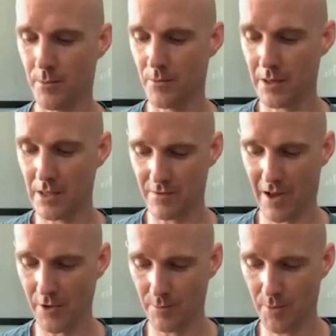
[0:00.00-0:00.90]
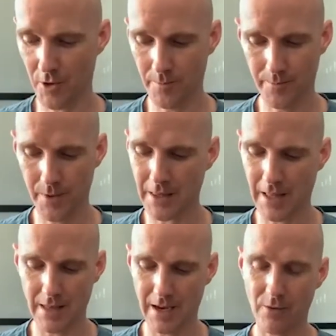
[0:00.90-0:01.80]
them really valuable. But
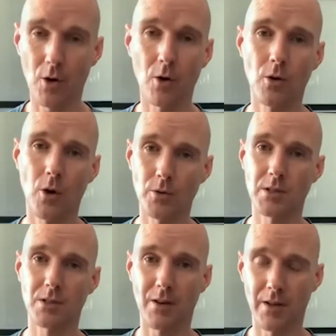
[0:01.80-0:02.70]
then they have a whole host of